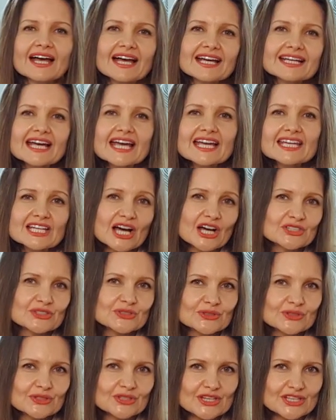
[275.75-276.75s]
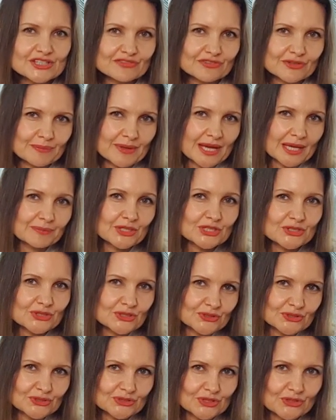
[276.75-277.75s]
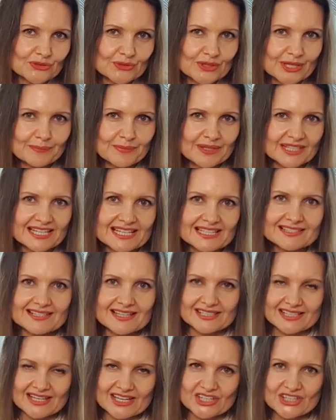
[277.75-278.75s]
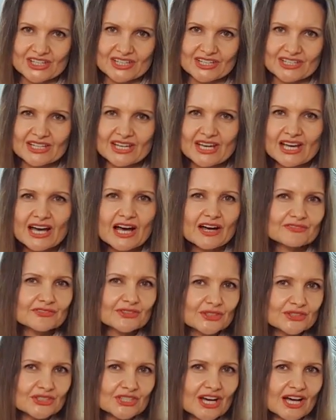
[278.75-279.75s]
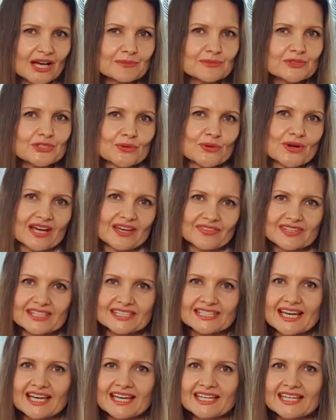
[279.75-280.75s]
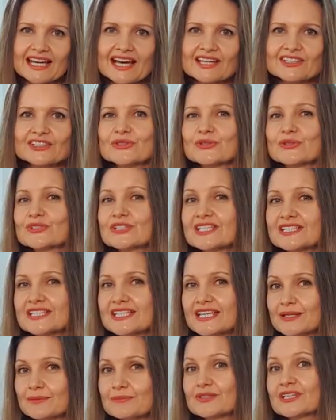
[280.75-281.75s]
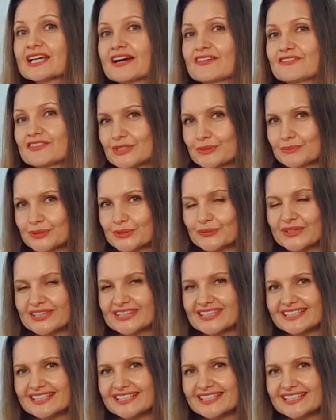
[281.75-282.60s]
Again, I'd do this for maybe 2 to 3 minutes a session, a few times throughout the day until she seemed comfortable with